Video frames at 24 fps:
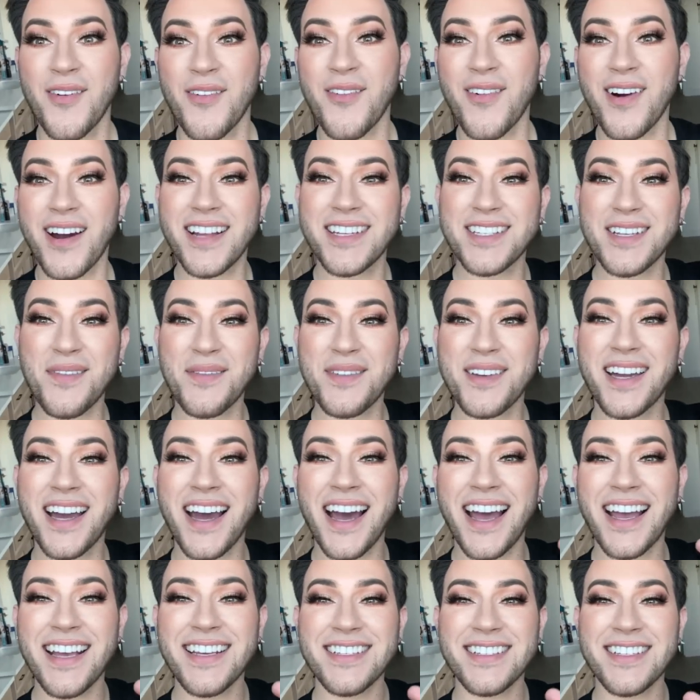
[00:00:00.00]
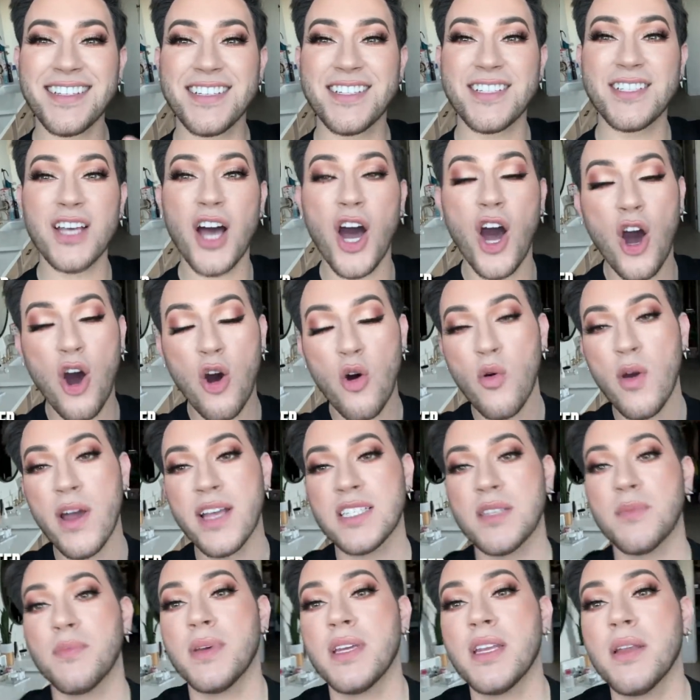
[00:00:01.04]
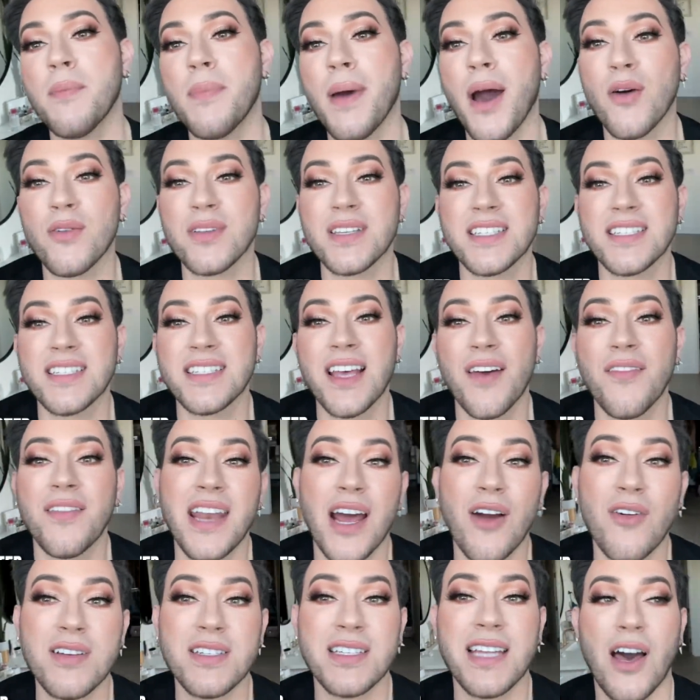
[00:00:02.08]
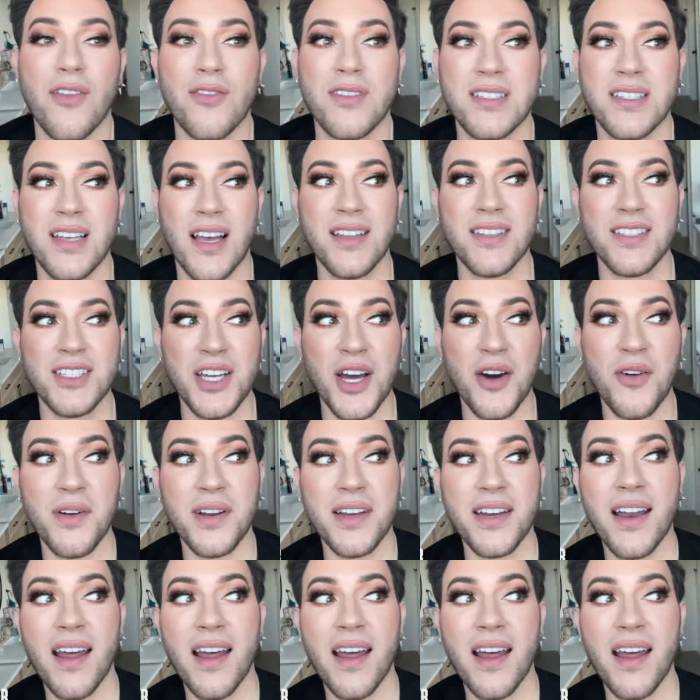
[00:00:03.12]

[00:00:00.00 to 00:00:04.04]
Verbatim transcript: What is up, you guys? So, it's been about seven hours now. The sun's going